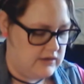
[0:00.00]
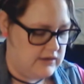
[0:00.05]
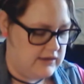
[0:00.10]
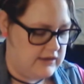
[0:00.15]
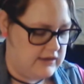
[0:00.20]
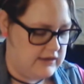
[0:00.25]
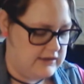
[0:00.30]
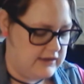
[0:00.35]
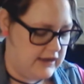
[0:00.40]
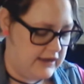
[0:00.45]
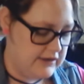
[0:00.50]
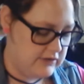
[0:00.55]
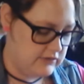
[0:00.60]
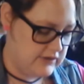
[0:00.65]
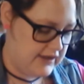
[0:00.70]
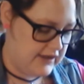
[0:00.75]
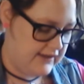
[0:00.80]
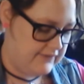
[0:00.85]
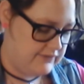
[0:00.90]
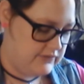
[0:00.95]
And I
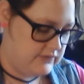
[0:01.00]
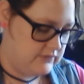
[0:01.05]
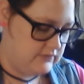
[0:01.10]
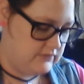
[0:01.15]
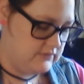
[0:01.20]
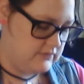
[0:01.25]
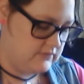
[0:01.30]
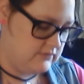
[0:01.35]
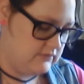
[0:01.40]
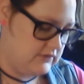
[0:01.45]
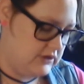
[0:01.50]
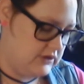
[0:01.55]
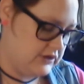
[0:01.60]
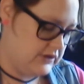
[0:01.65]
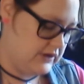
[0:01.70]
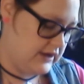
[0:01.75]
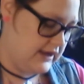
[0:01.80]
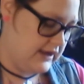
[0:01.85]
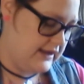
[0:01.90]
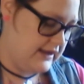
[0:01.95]
don't have,
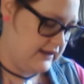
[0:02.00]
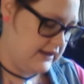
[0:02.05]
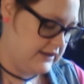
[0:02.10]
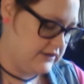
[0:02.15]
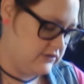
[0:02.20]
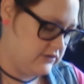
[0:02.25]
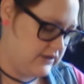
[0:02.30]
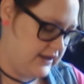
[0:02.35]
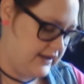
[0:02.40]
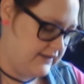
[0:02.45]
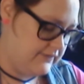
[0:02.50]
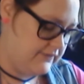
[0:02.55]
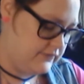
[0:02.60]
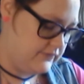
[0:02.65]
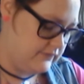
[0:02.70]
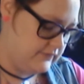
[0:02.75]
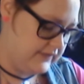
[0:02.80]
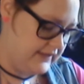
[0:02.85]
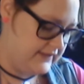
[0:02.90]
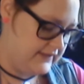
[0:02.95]
I don't have
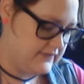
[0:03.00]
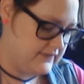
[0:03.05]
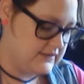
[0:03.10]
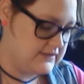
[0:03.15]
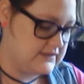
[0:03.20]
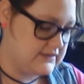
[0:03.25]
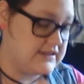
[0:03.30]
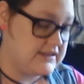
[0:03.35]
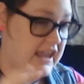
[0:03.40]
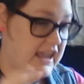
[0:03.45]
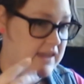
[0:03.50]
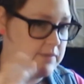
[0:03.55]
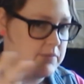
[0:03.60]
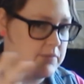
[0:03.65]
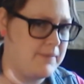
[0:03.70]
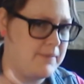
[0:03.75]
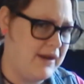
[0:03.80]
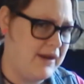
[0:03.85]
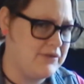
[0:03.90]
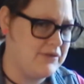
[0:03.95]
like the same
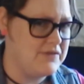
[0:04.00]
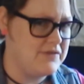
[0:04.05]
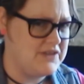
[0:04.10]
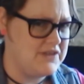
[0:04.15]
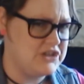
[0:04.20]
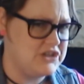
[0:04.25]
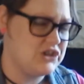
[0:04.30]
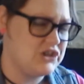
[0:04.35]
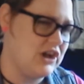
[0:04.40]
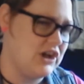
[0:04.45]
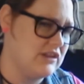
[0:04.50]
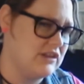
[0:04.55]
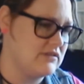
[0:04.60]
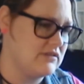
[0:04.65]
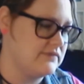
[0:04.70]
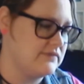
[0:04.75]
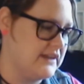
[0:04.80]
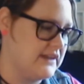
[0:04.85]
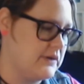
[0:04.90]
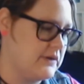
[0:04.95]
amount of each color
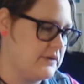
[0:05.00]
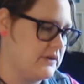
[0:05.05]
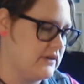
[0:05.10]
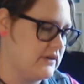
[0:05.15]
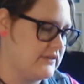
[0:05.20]
of flower